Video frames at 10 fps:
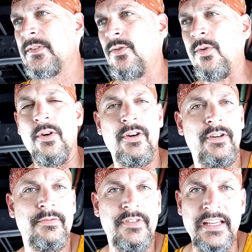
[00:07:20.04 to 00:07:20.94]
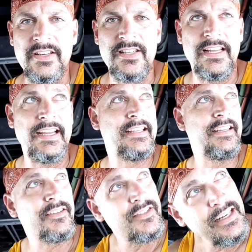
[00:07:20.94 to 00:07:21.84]
Or things like,
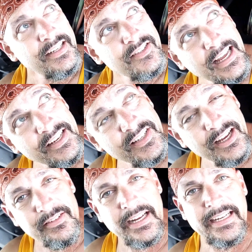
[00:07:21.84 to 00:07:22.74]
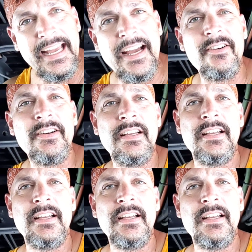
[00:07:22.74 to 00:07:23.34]
today it's nice out right now,